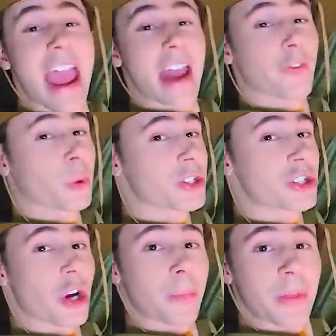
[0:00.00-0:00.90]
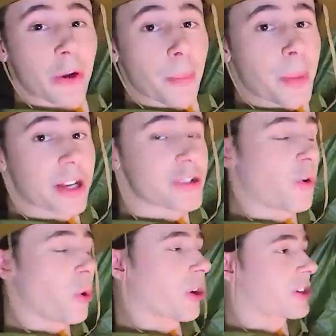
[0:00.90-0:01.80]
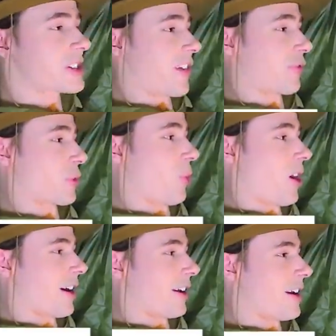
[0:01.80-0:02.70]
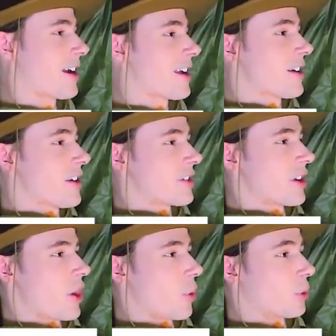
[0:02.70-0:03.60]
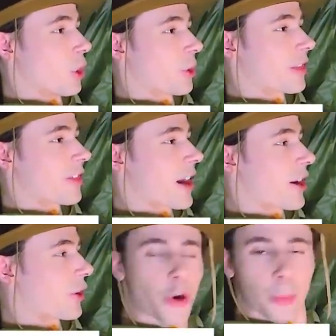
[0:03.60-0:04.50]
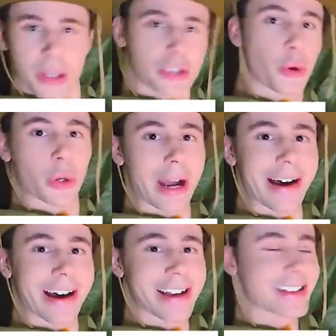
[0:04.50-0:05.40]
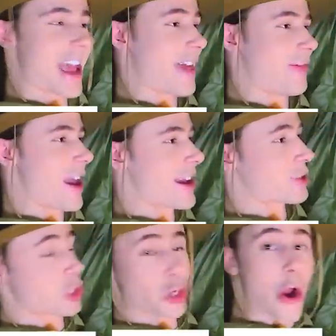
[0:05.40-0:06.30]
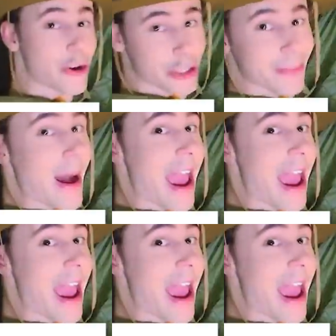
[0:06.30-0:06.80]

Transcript: everyone sharpened their pitchforks, everyone, you know, loaded their bazookas, and they charged my